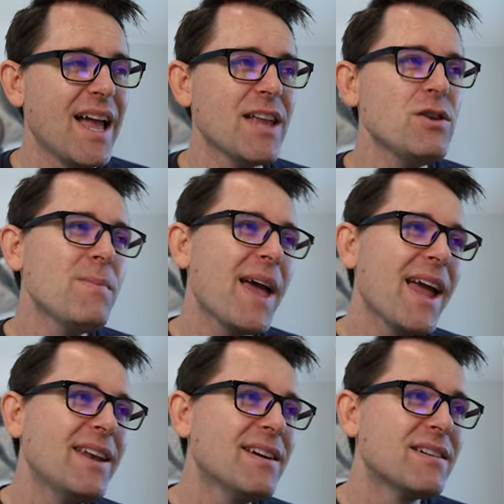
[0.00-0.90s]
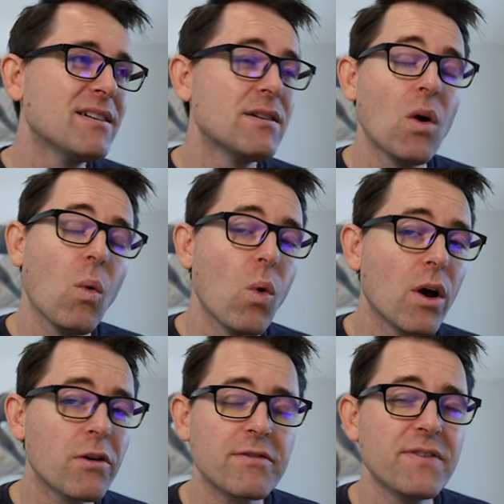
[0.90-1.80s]
And you made
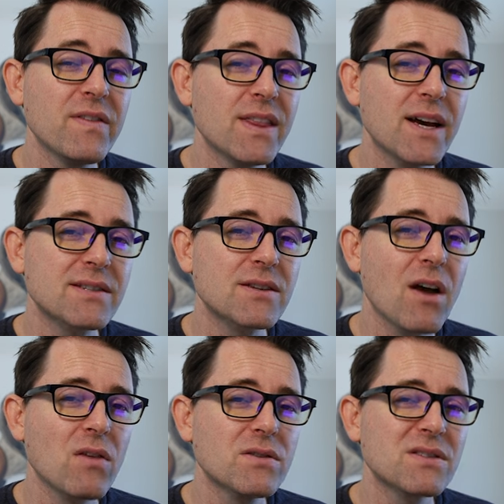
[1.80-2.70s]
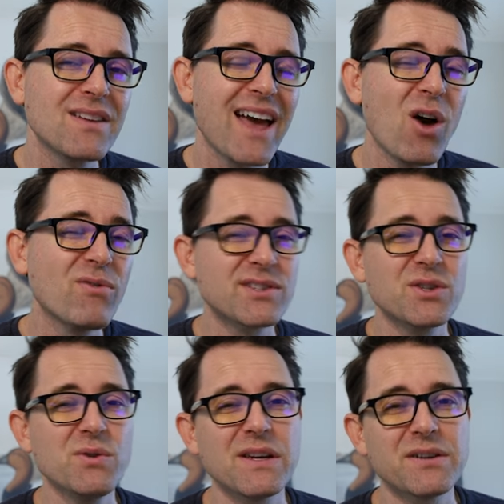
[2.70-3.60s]
$150,000 over
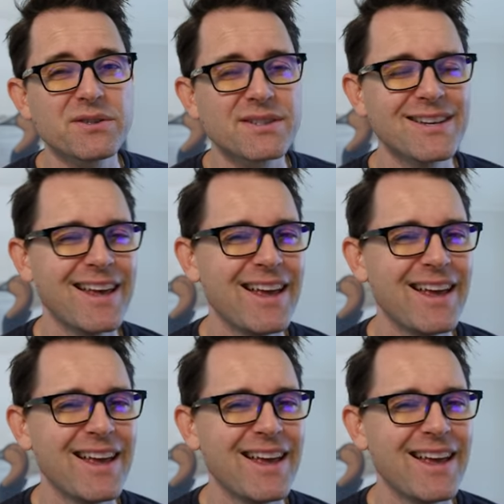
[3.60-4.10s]
2 years.